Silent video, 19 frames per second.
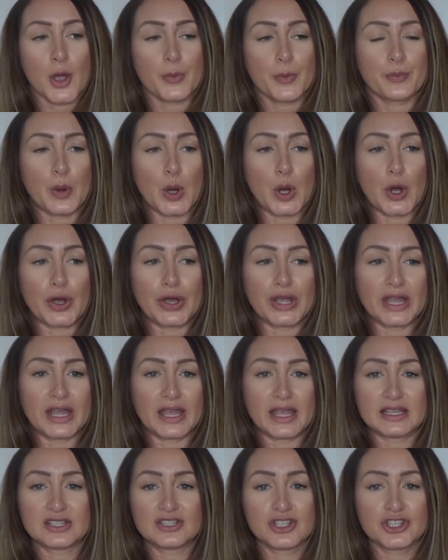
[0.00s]
but
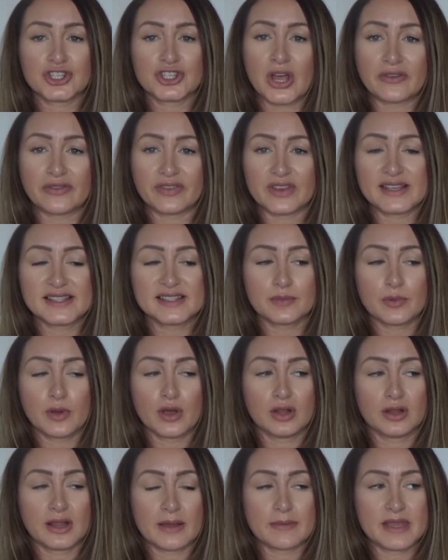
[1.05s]
it's just not
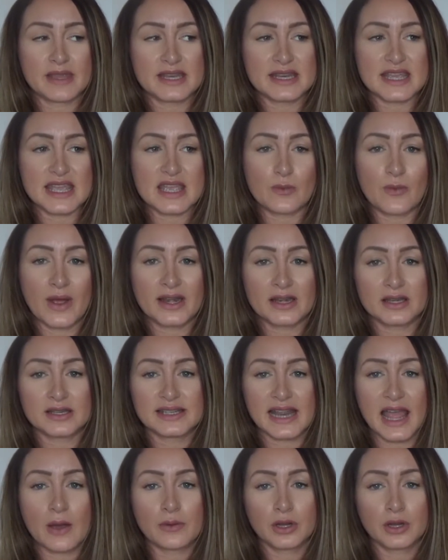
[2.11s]
feasible. I mean, it went
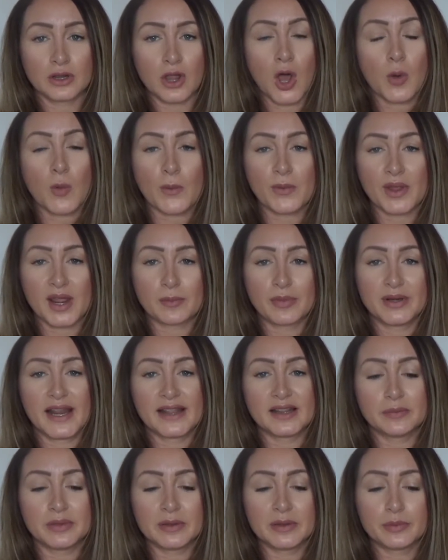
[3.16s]
down a lot when we had
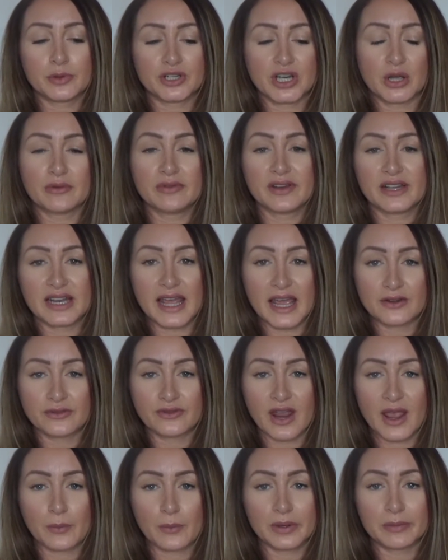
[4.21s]
Penelope, but now we've had
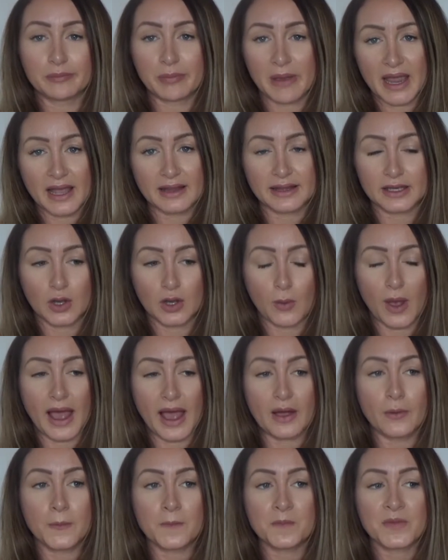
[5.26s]
Henry, we barely go
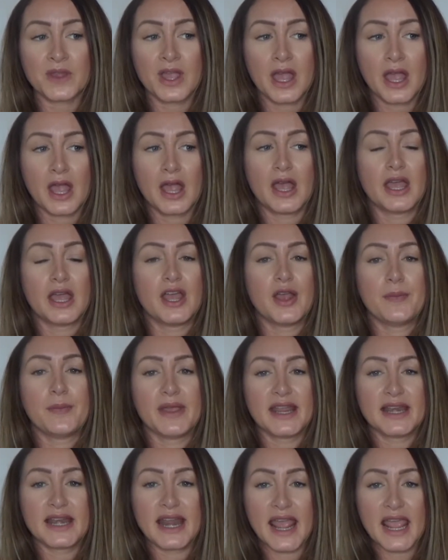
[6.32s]
out. In
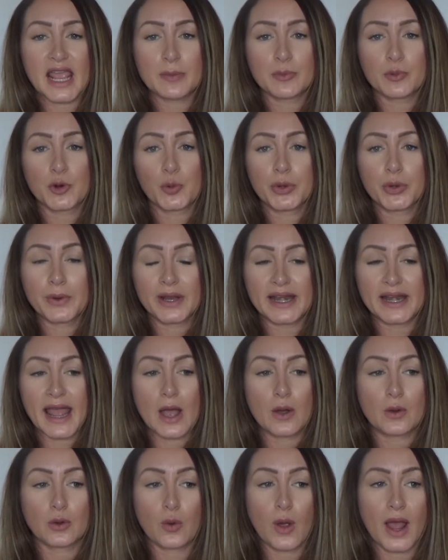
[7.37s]
April we went
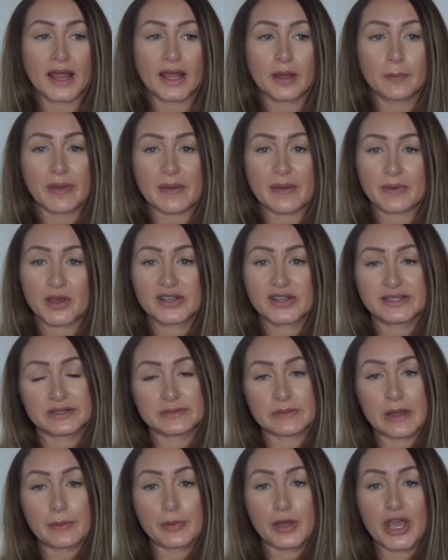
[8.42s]
out quite a bit because it
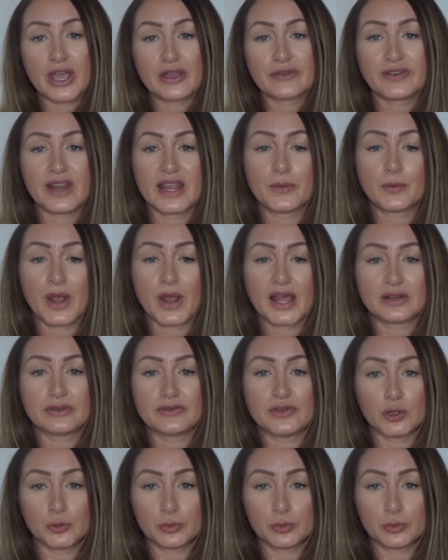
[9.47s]
was my birthday and we had a few